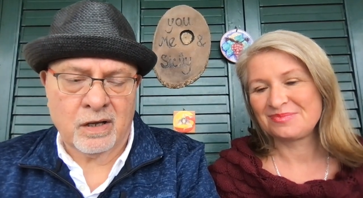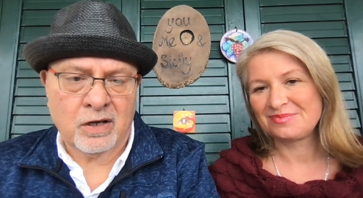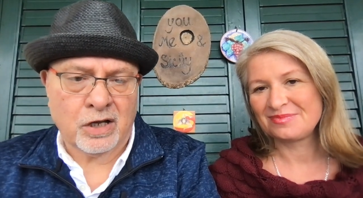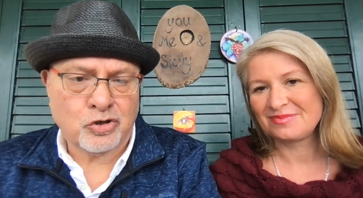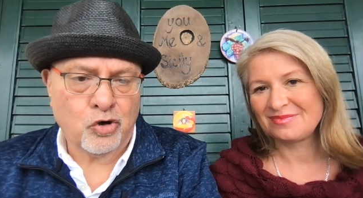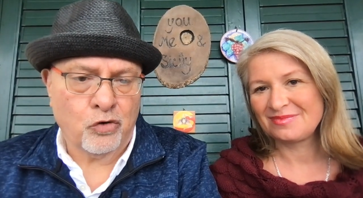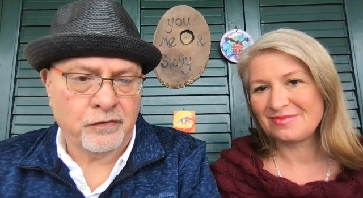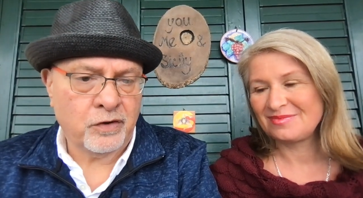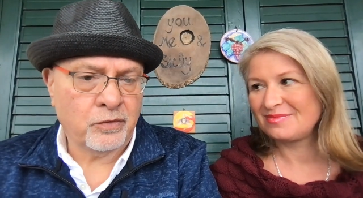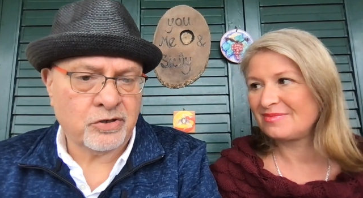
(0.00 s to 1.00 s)

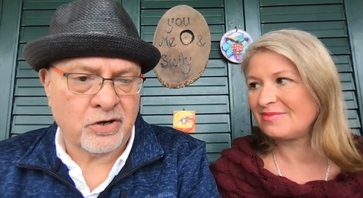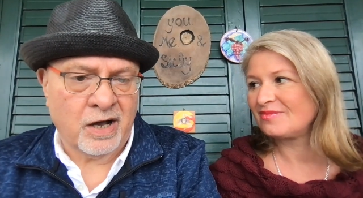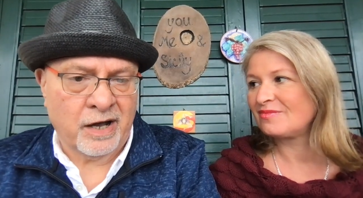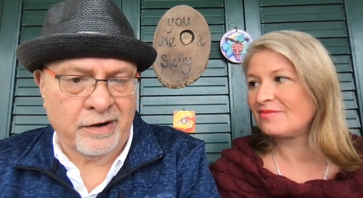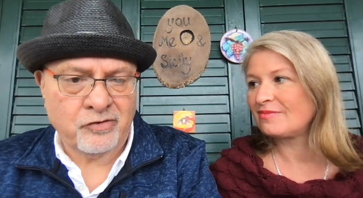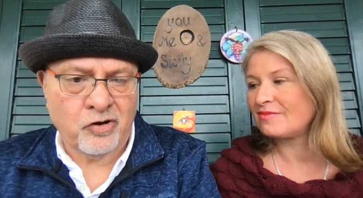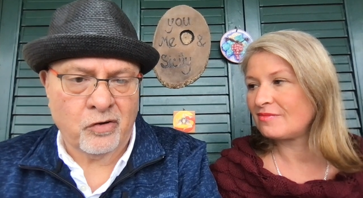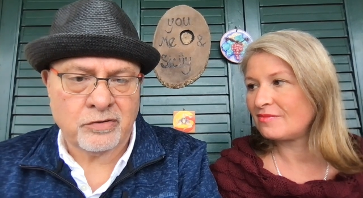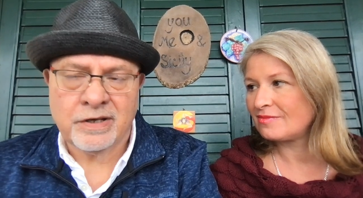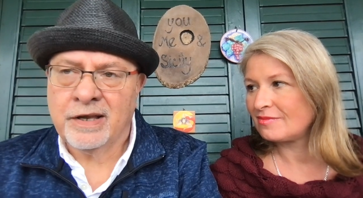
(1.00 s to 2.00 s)
Speaker 1: Kachofi, which are
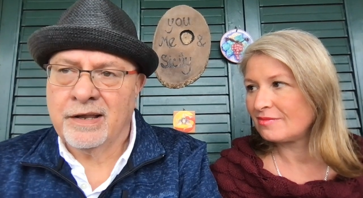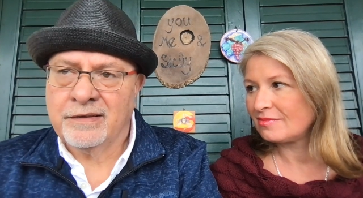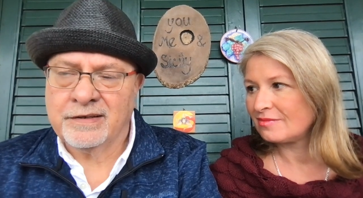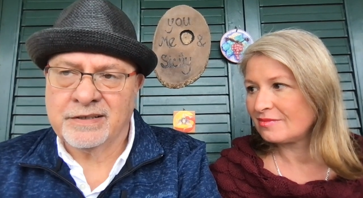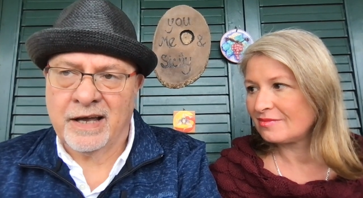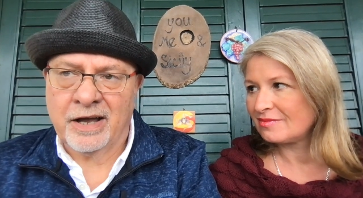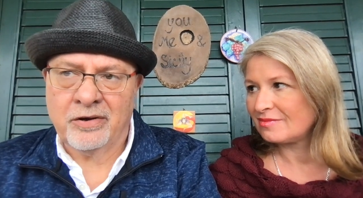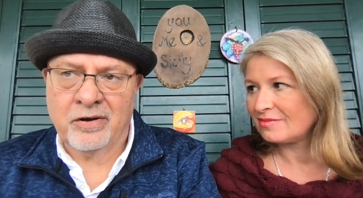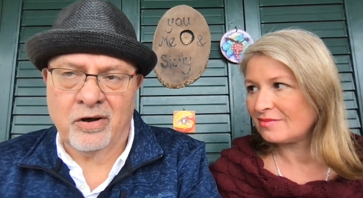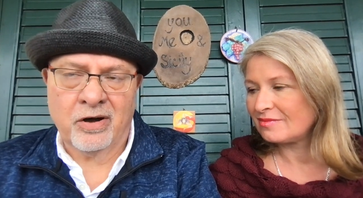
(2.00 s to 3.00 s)
artichokes. The
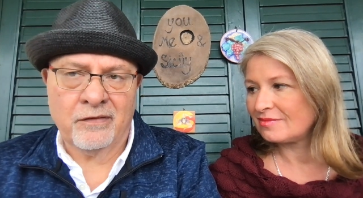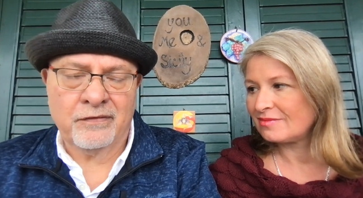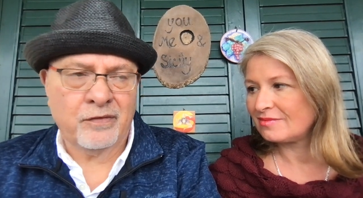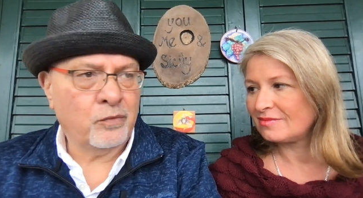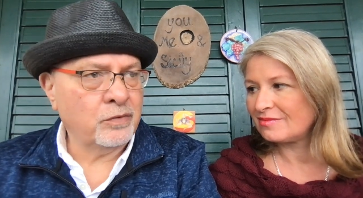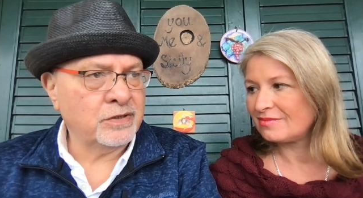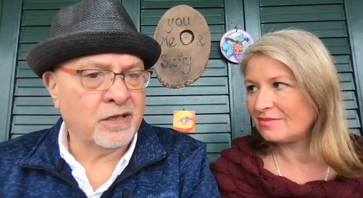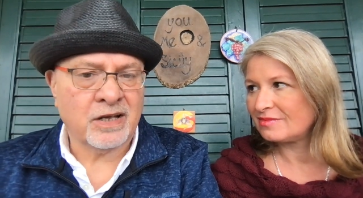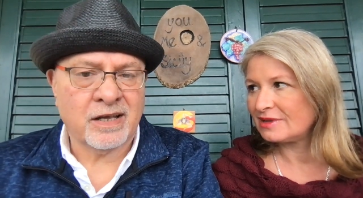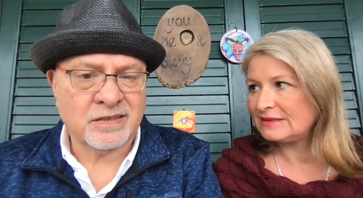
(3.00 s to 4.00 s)
Saga of, what was the
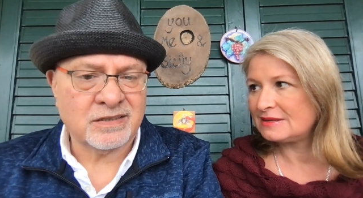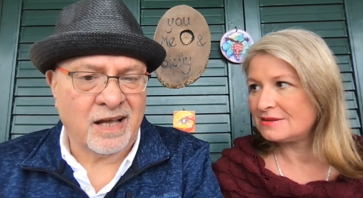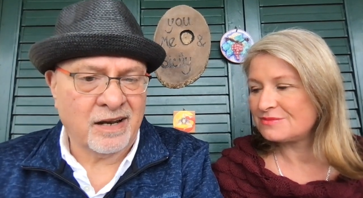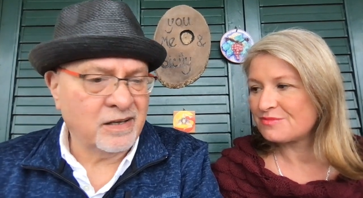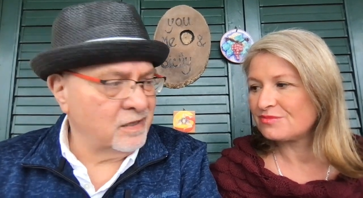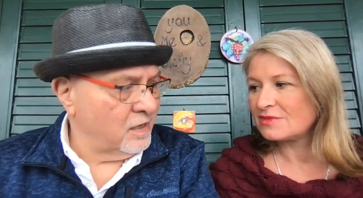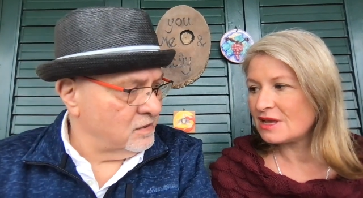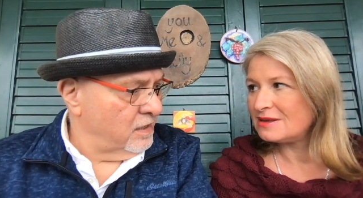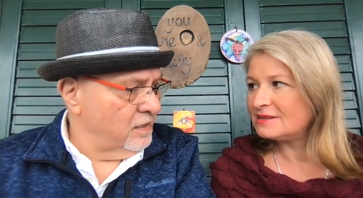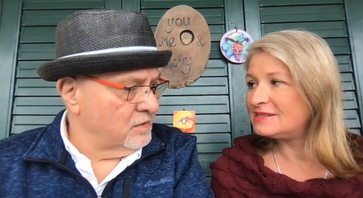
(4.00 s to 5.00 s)
other, Castani? Did I
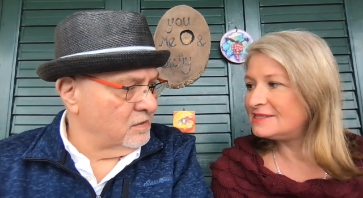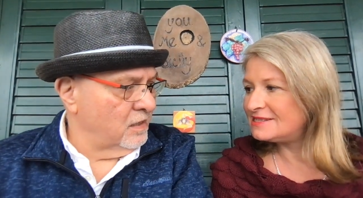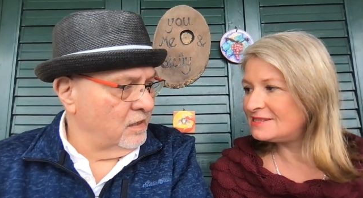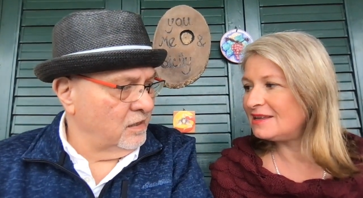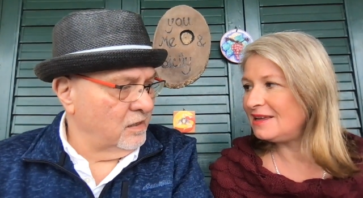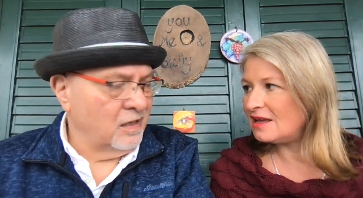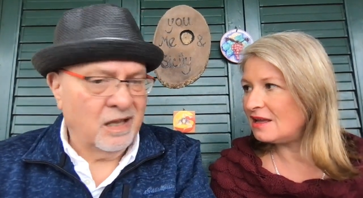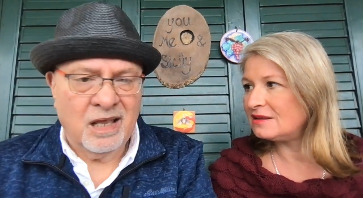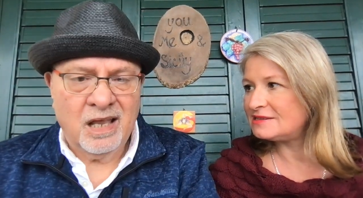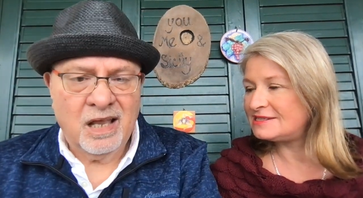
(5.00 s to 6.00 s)
say Castani? Yeah.
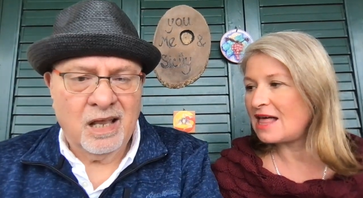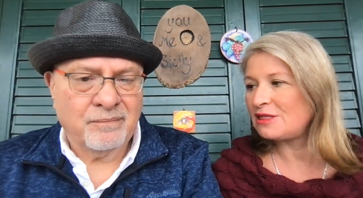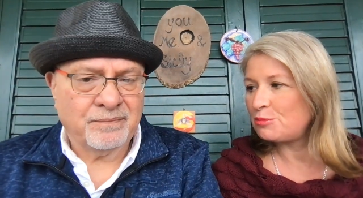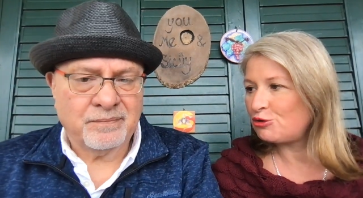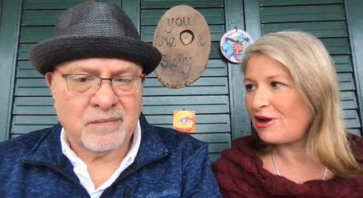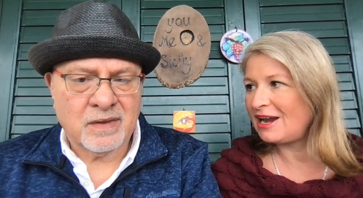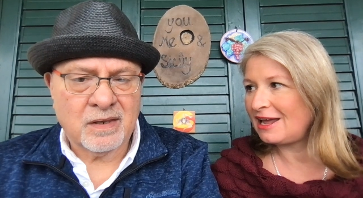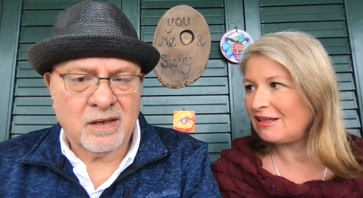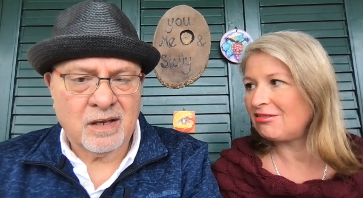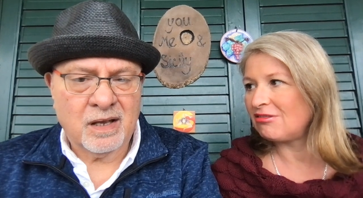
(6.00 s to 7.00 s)

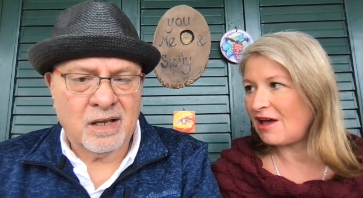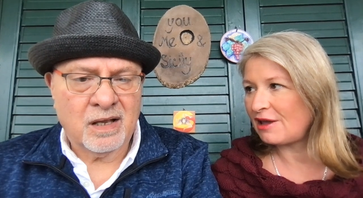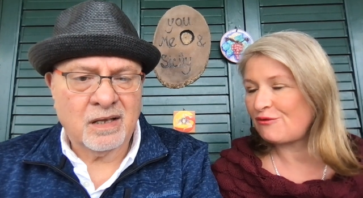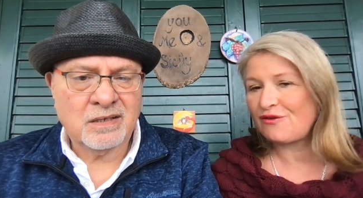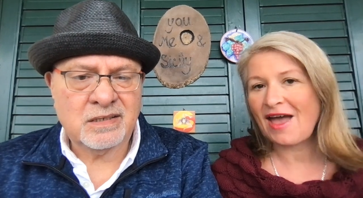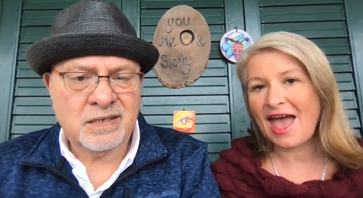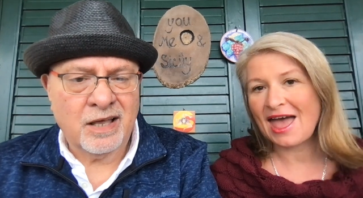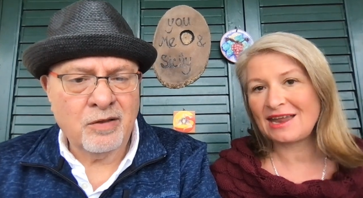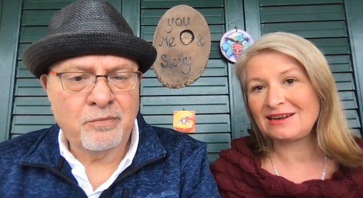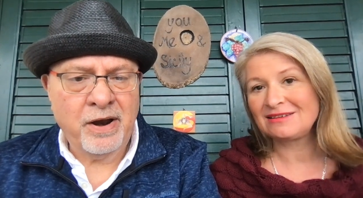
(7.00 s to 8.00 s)
Speaker 2: Celebrating life.
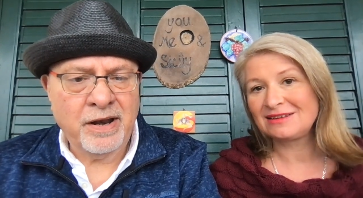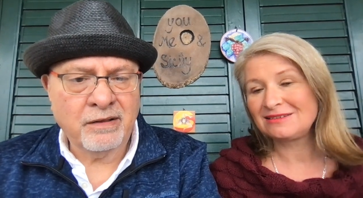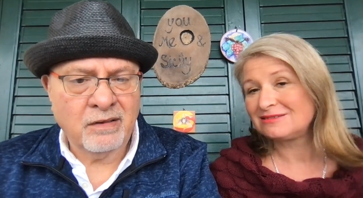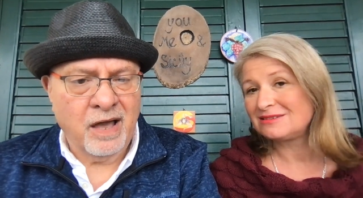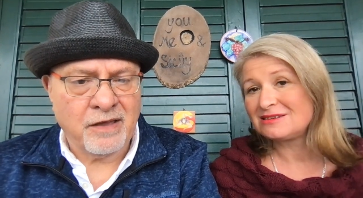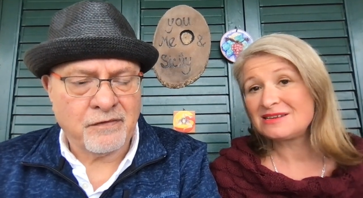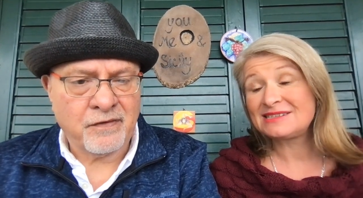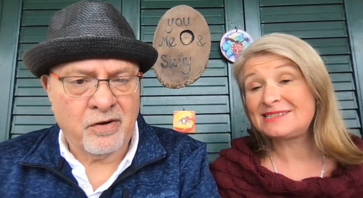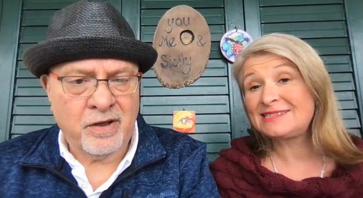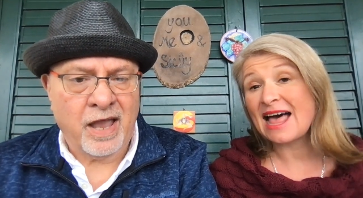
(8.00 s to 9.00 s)
Celebrating
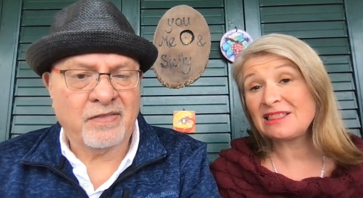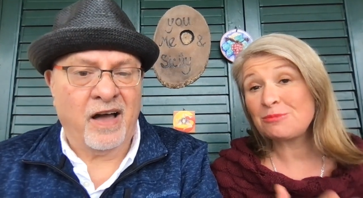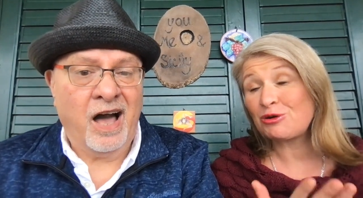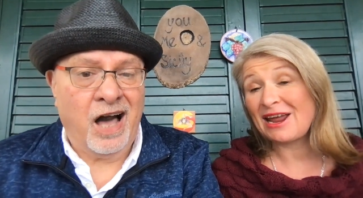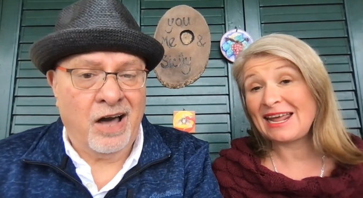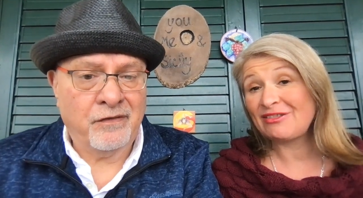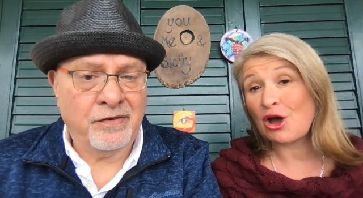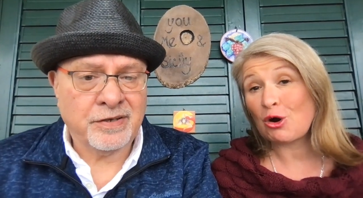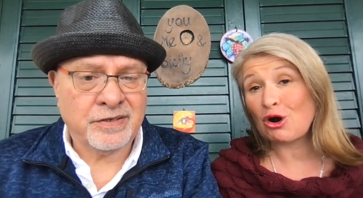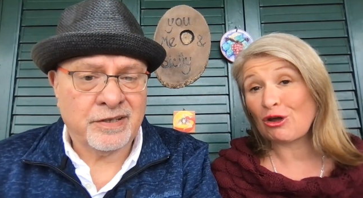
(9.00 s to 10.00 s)
Speaker 1: life. Okay. Celebrating the
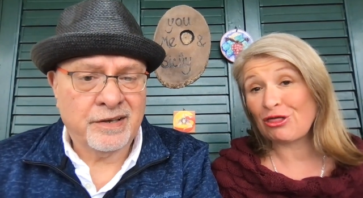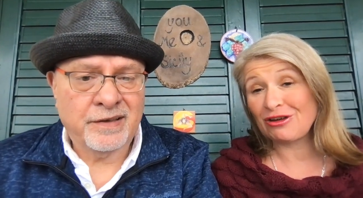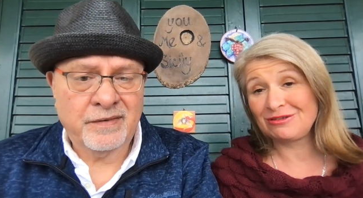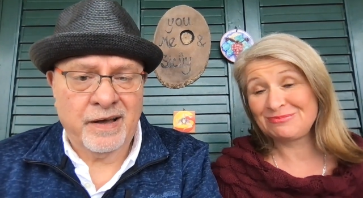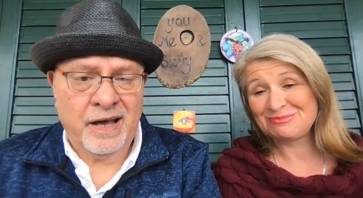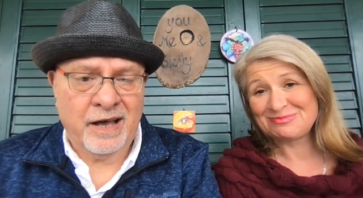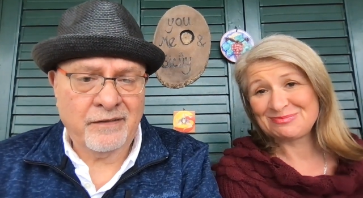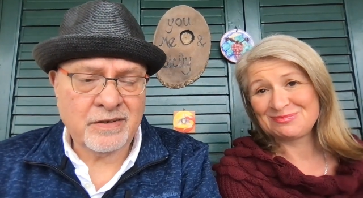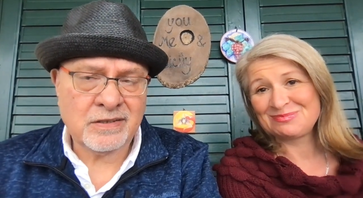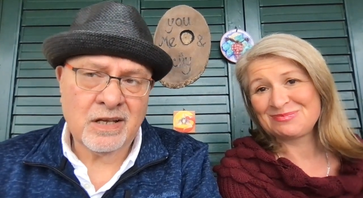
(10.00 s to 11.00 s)
harvest. The, the
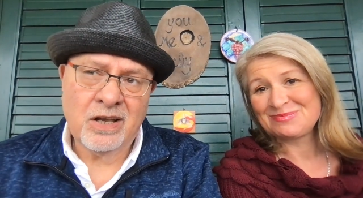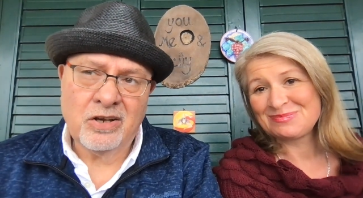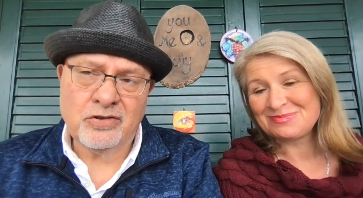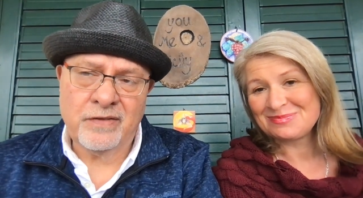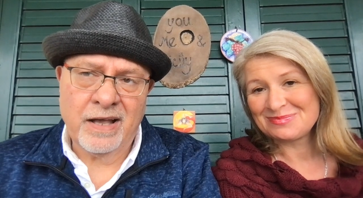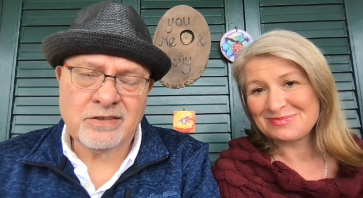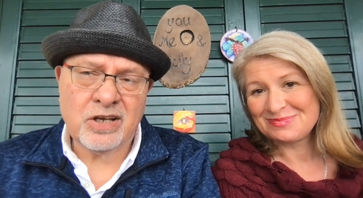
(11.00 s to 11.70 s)
harvest. So that's a